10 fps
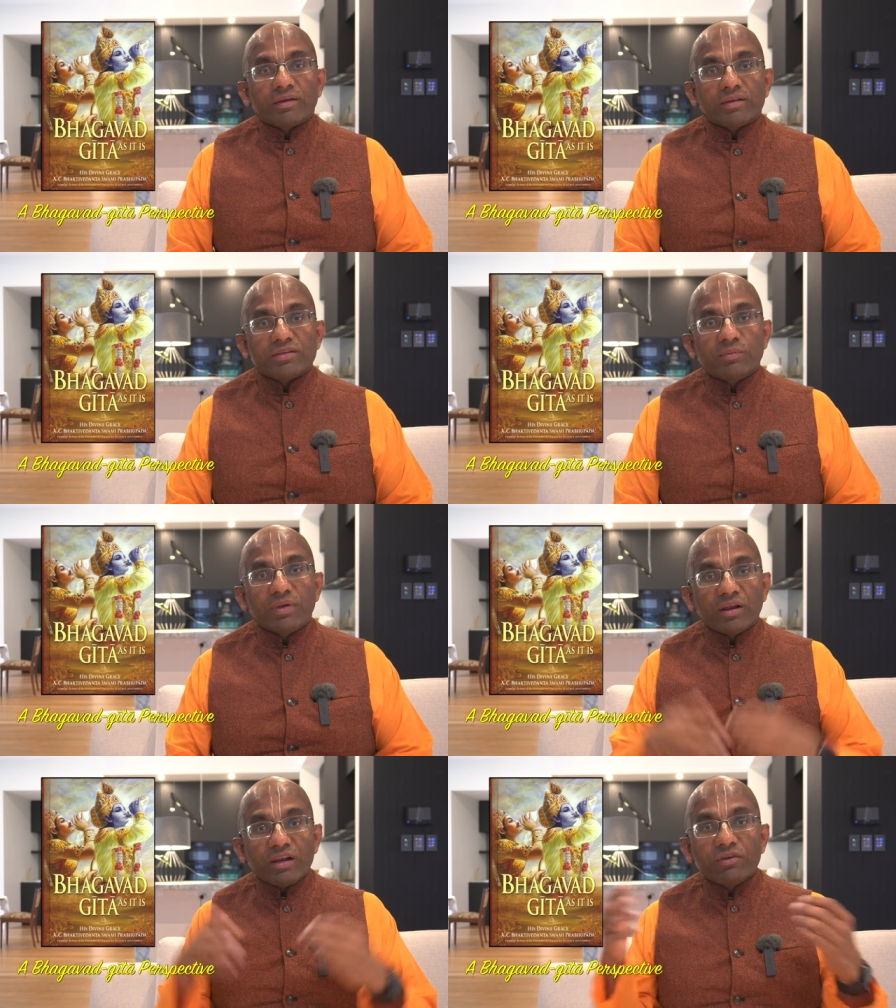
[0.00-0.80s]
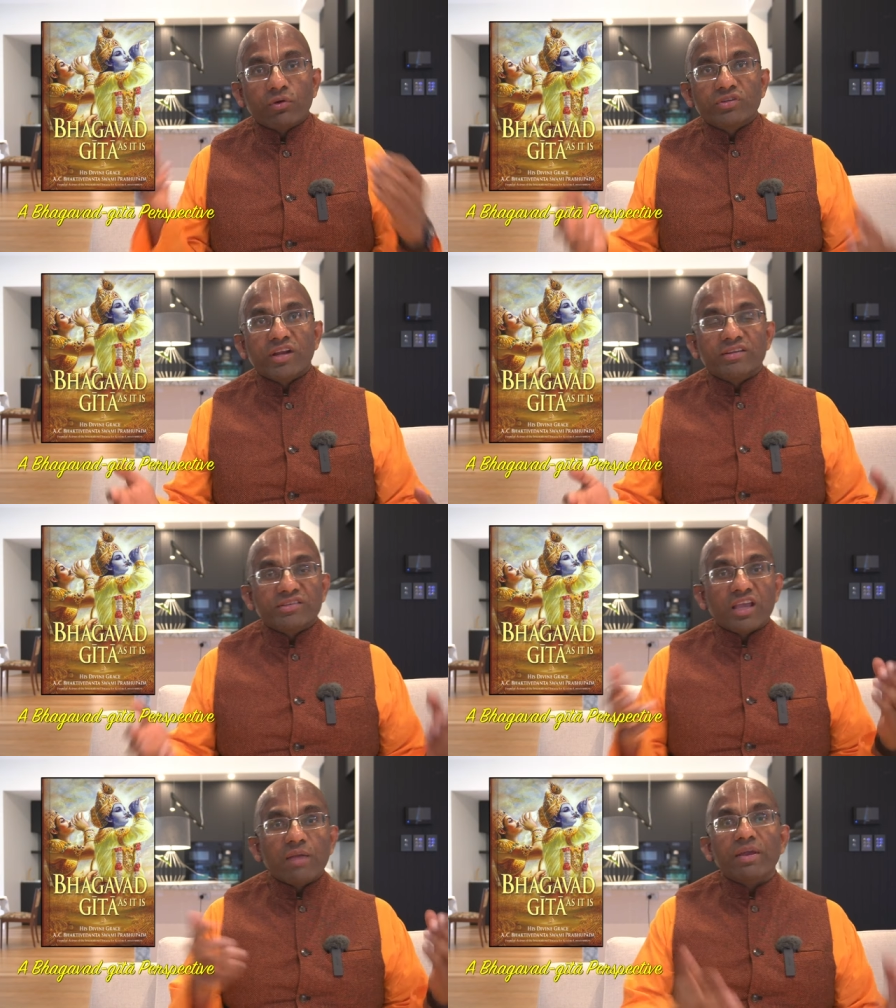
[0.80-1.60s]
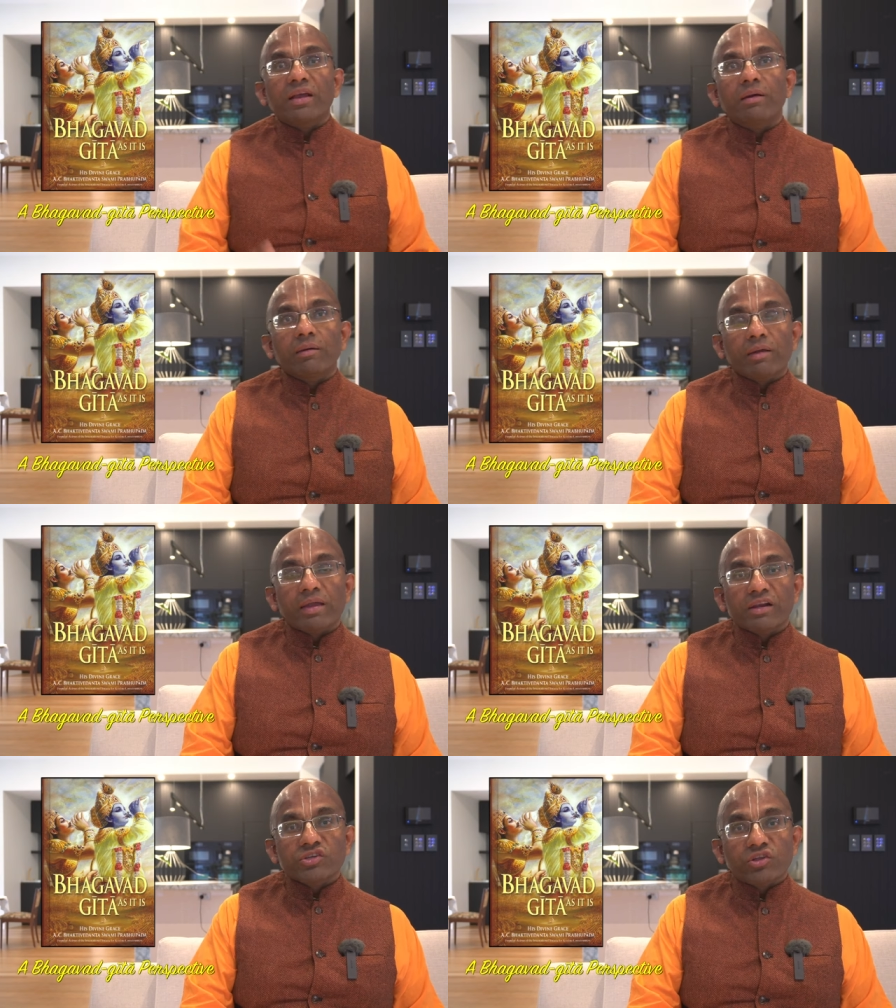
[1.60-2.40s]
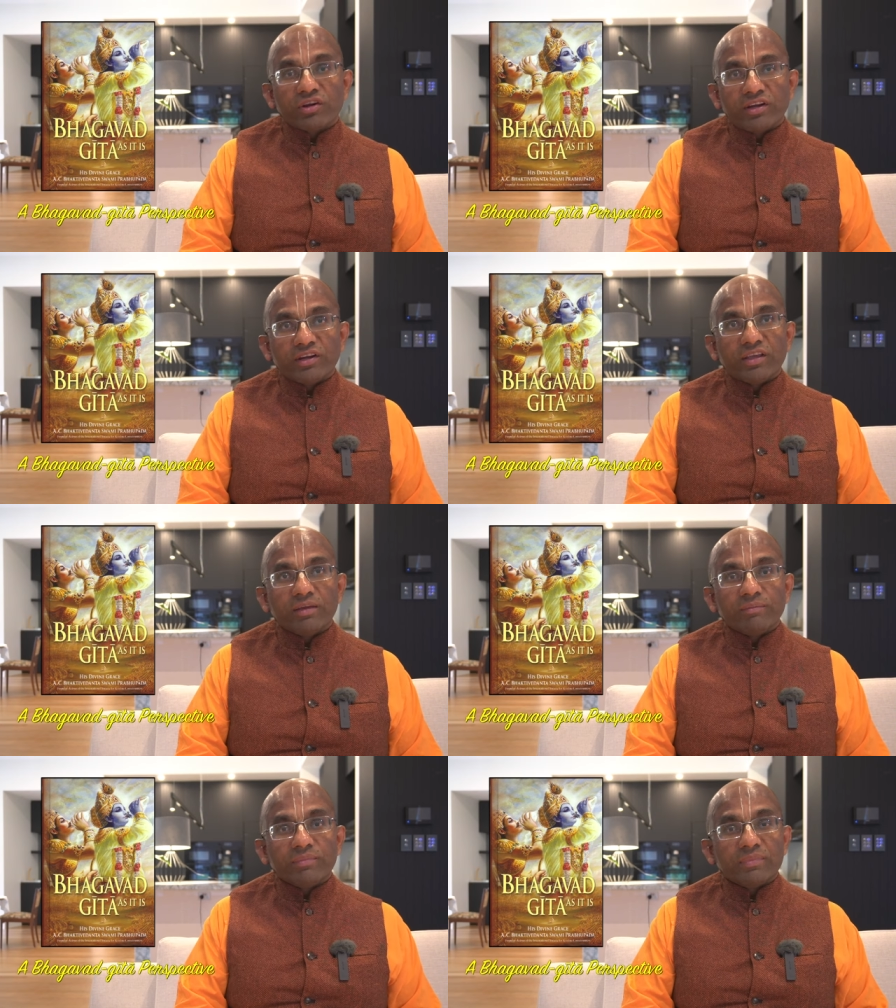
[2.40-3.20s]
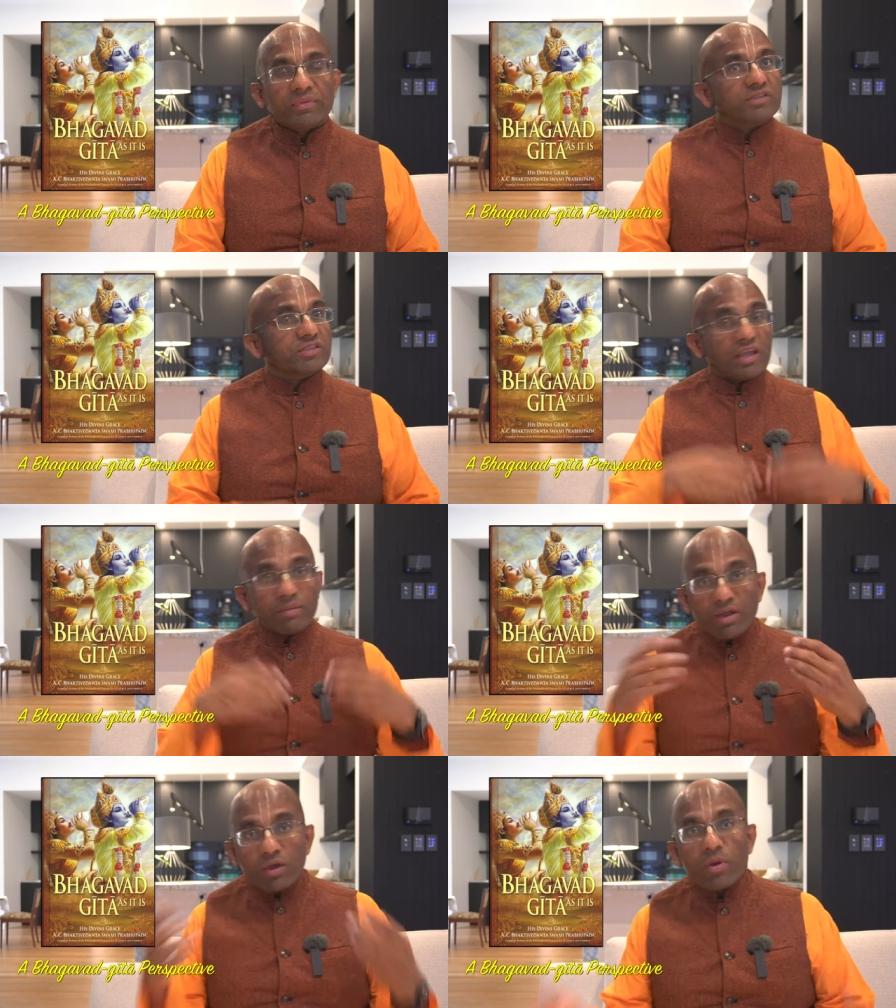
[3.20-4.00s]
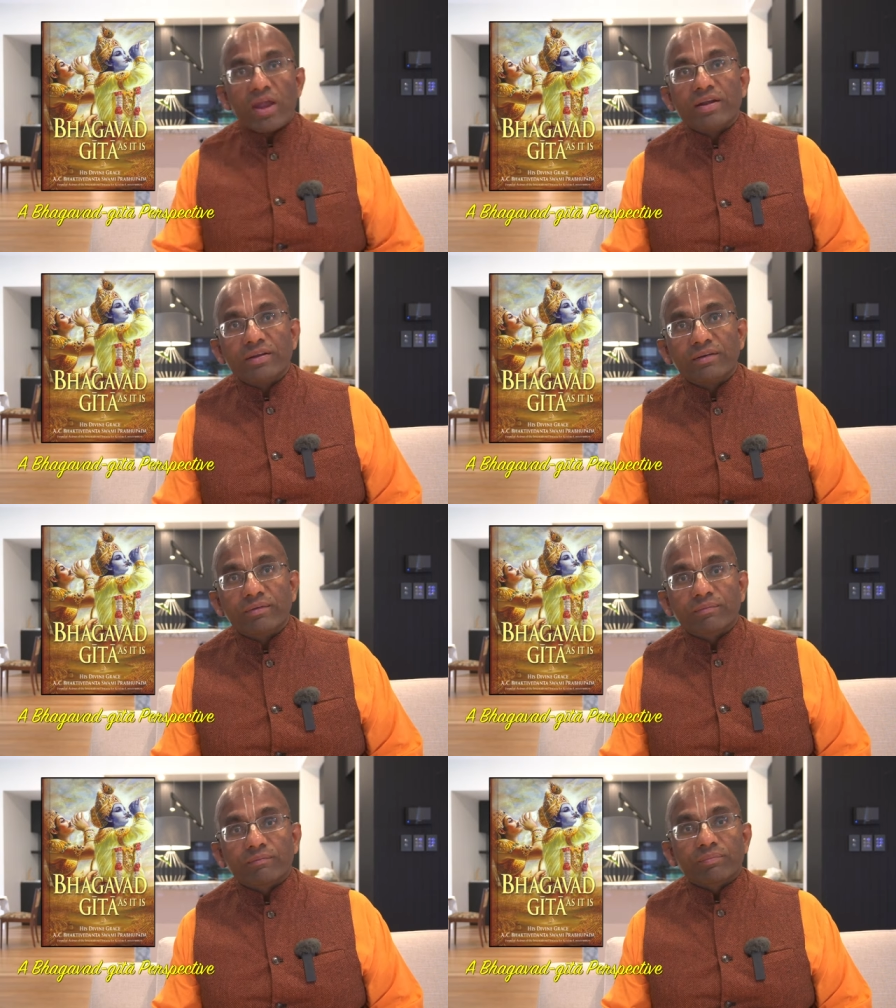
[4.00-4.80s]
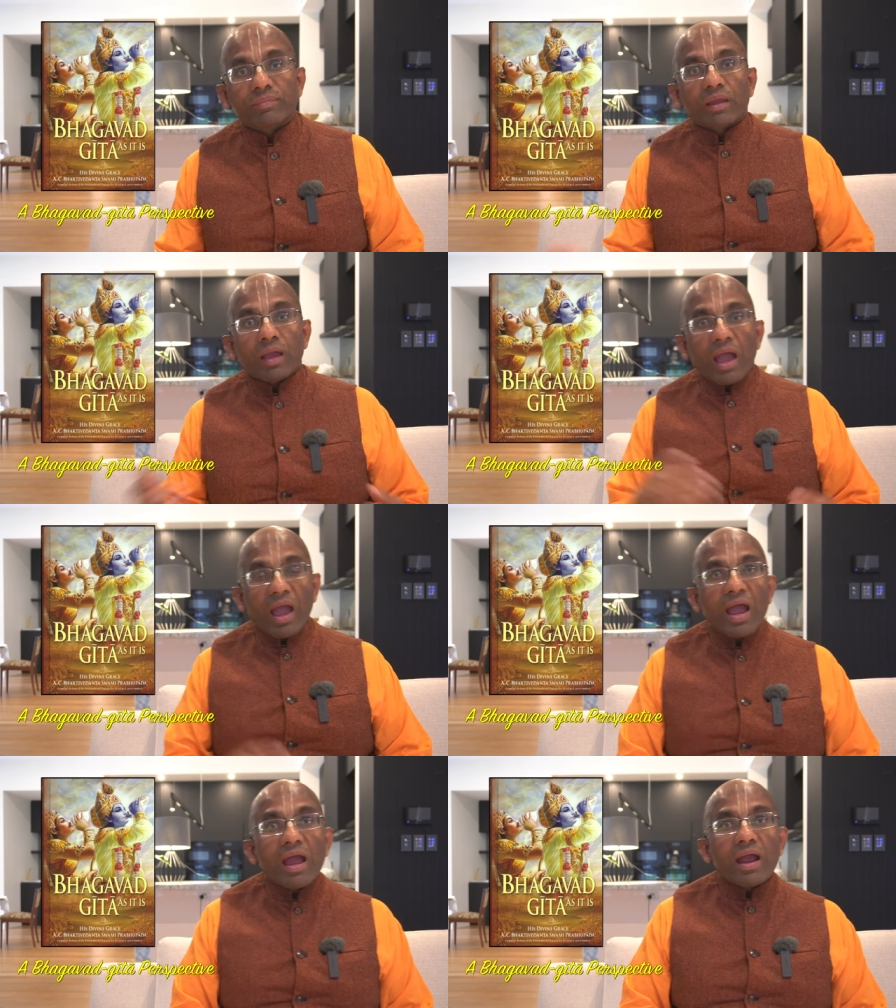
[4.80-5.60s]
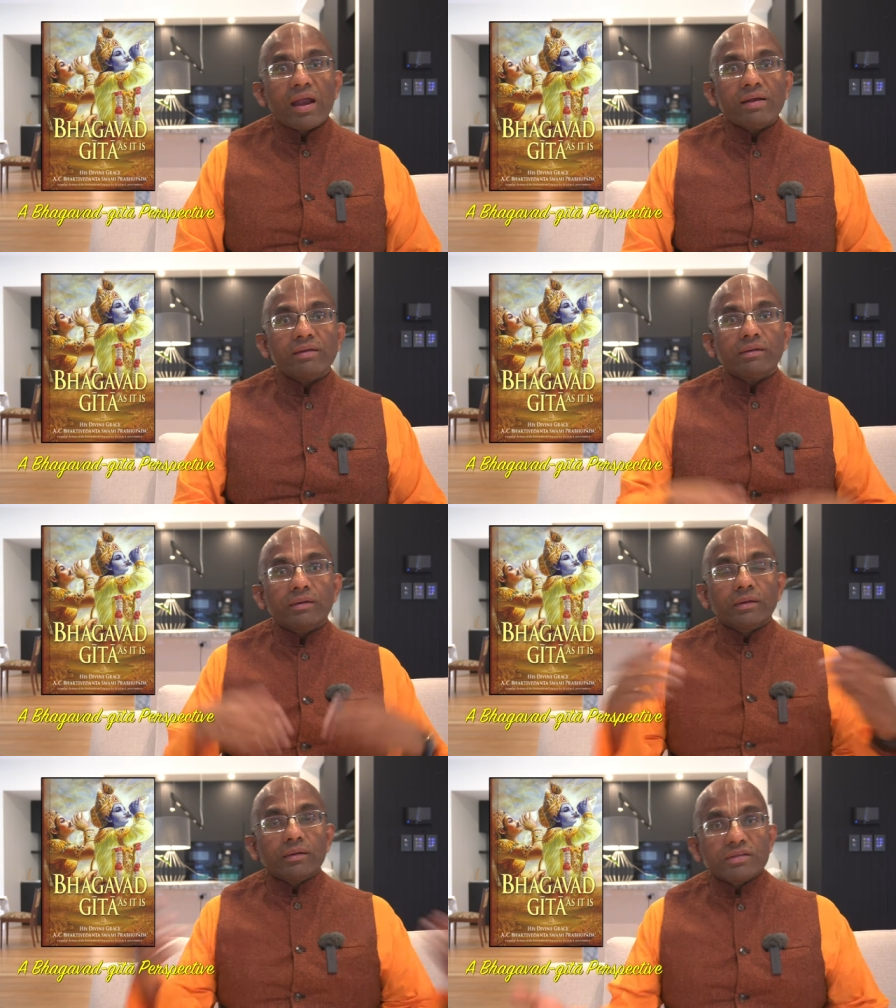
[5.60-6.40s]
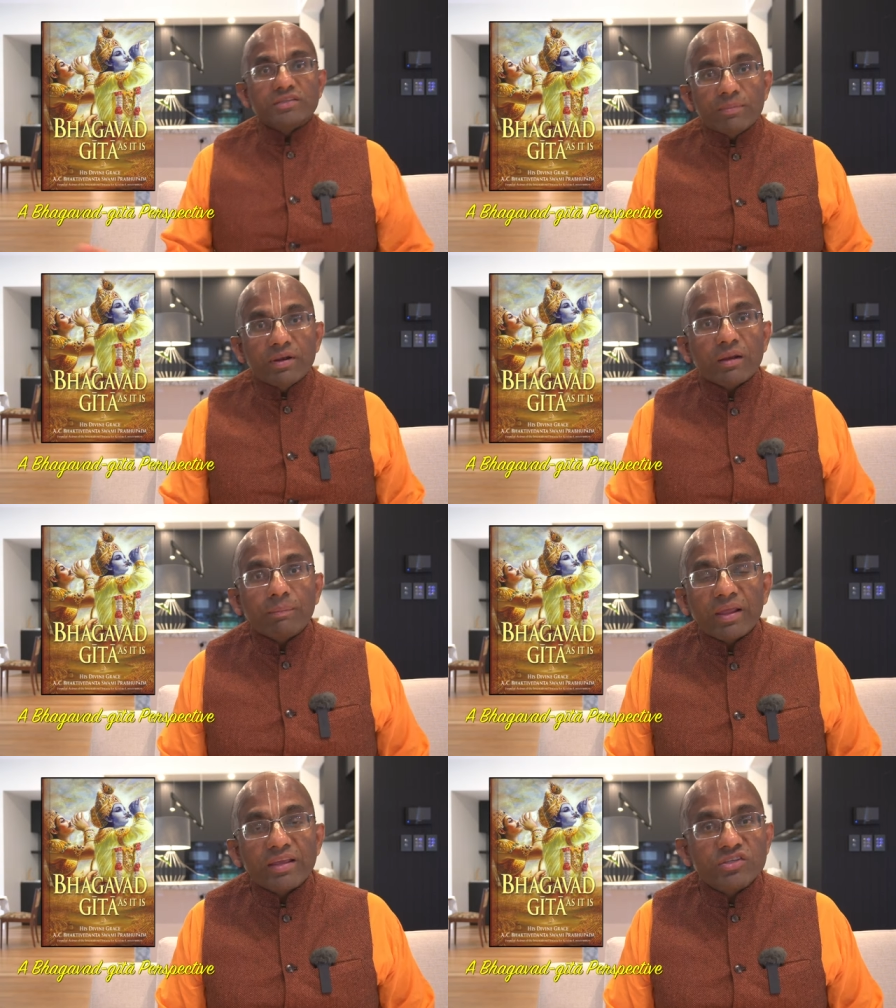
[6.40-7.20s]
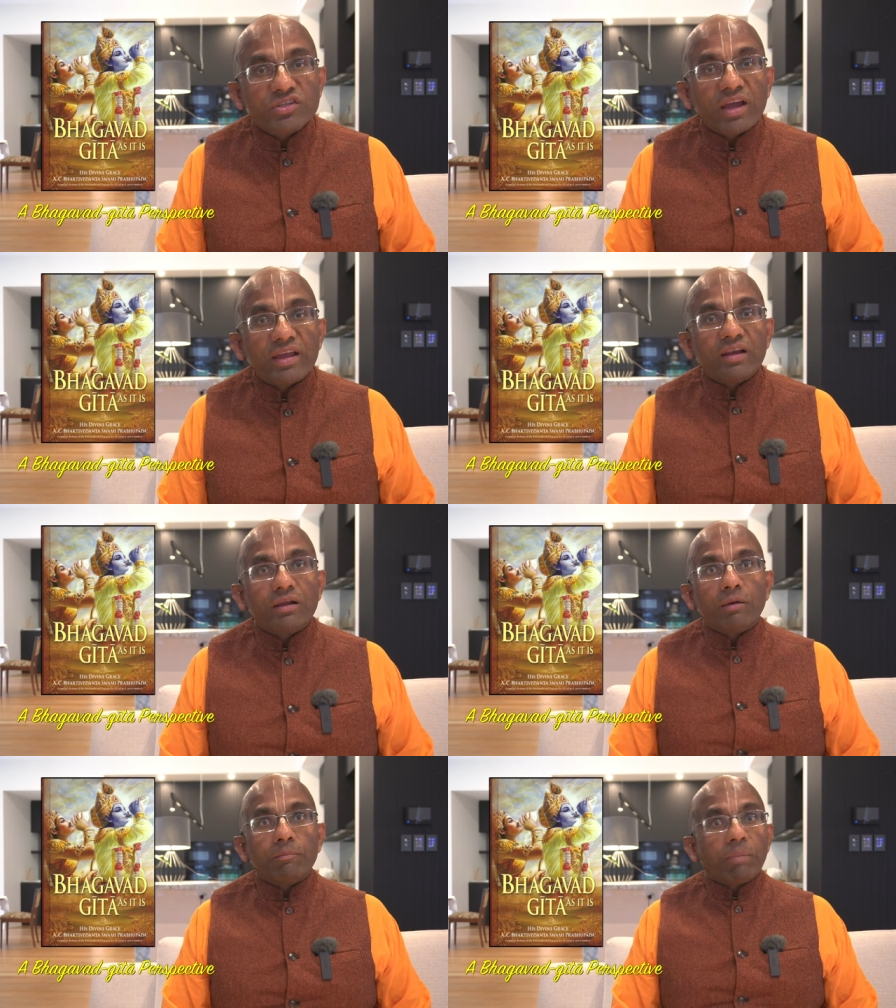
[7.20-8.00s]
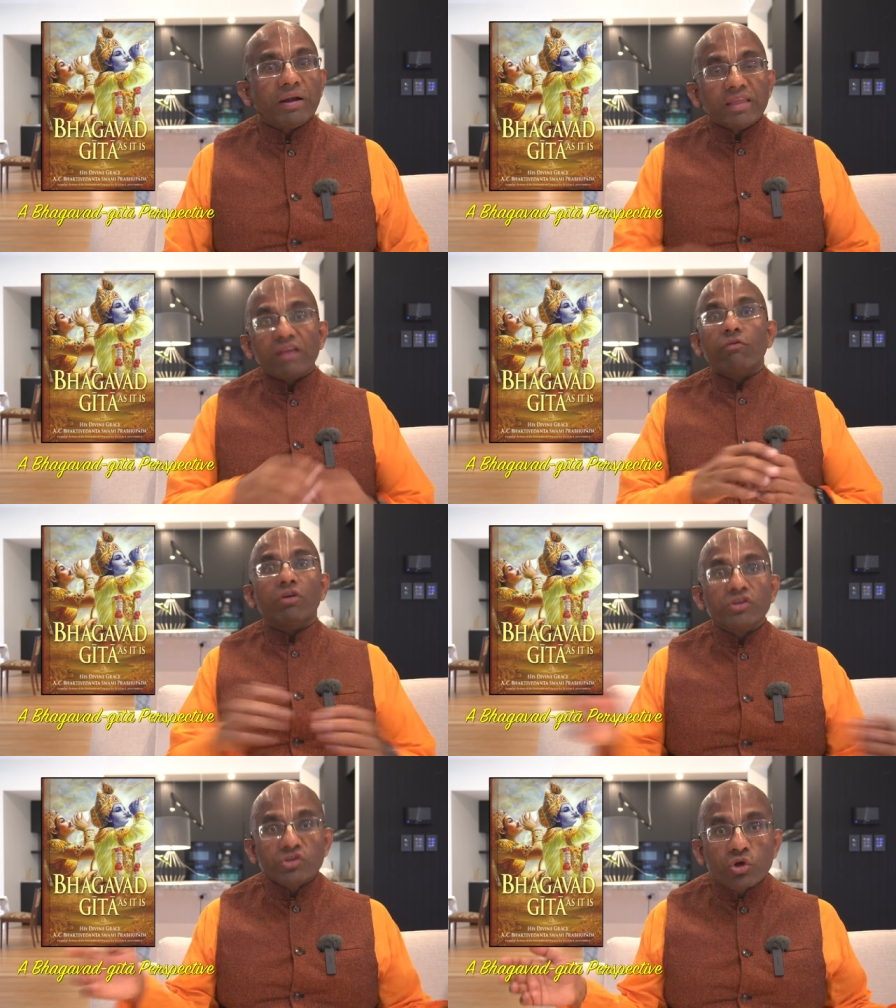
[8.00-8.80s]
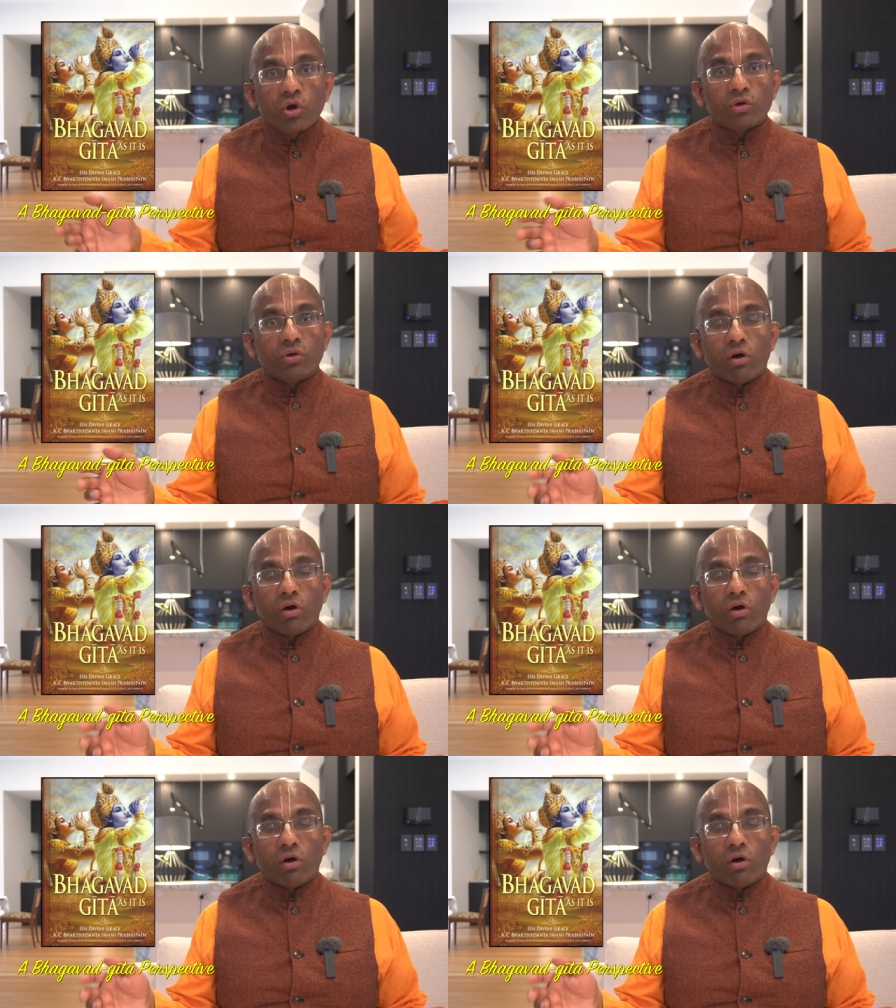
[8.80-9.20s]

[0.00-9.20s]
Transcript: Similarly, we could say it's the same English cricket team, the same event, and the similar playing style, but they're falling short.